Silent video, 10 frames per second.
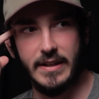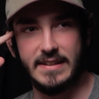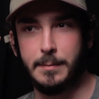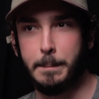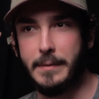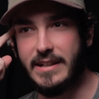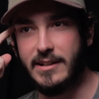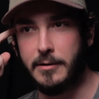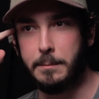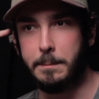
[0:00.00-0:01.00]
It's
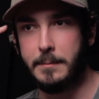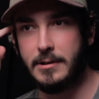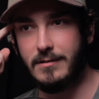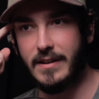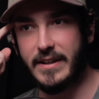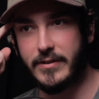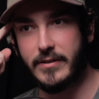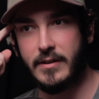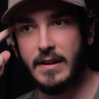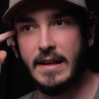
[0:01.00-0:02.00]

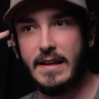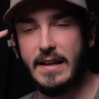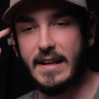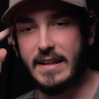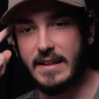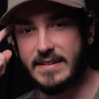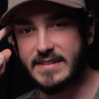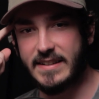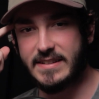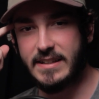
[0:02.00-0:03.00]
mediumless. And he
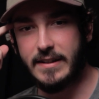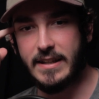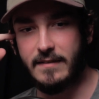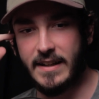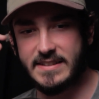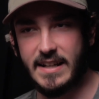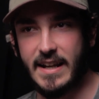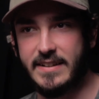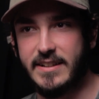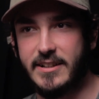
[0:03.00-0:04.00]
says he lets that
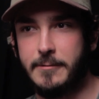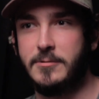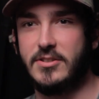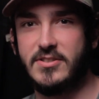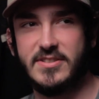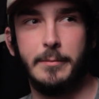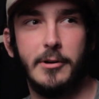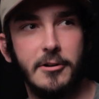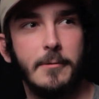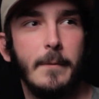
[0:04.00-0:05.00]
idea just
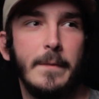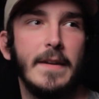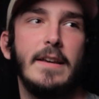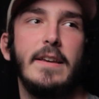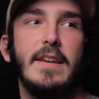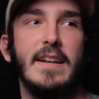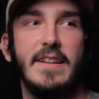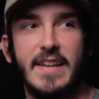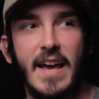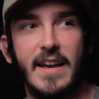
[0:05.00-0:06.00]
simmer in
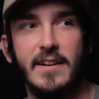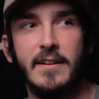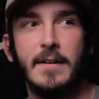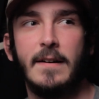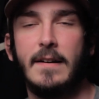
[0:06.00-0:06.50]
his head.